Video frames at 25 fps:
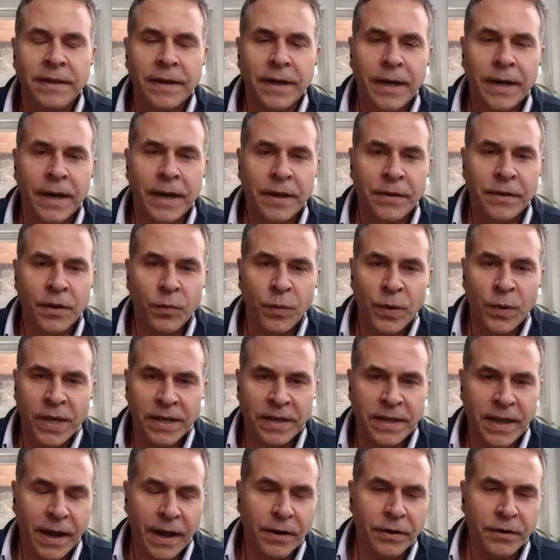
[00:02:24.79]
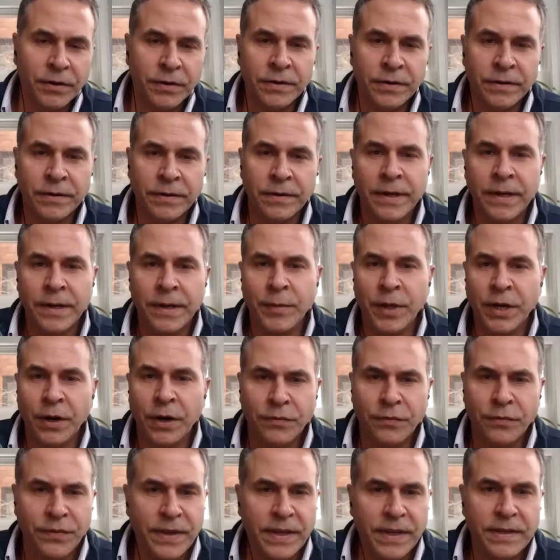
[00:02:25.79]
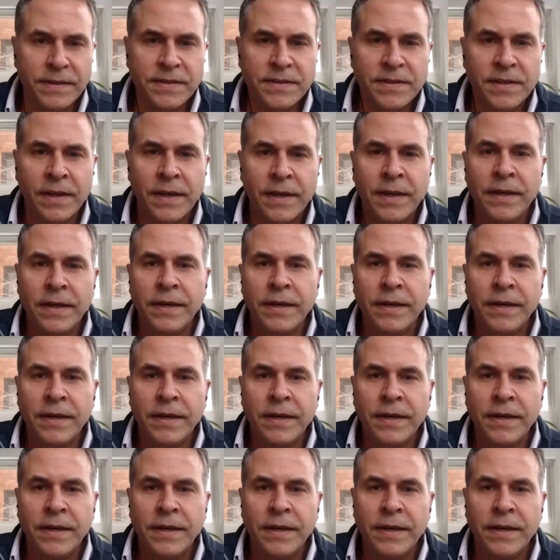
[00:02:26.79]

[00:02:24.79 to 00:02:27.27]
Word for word: uh, that we encounter um, in our feeds.